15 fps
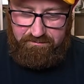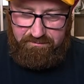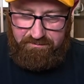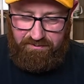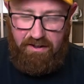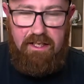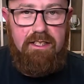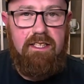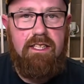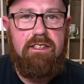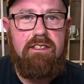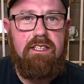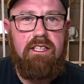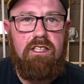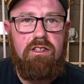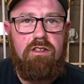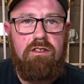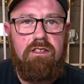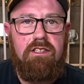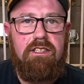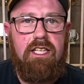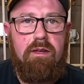Fantastic gun.
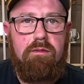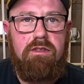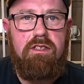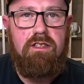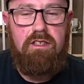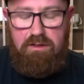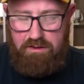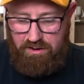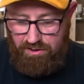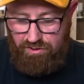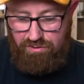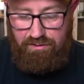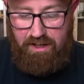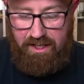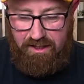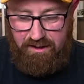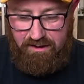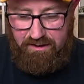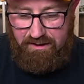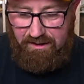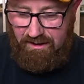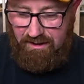There's absolutely the
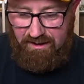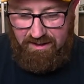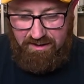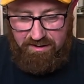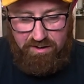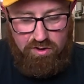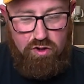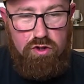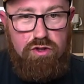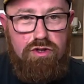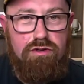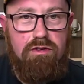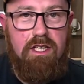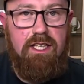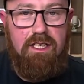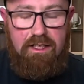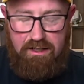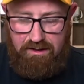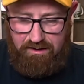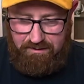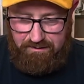triggers, good trigger.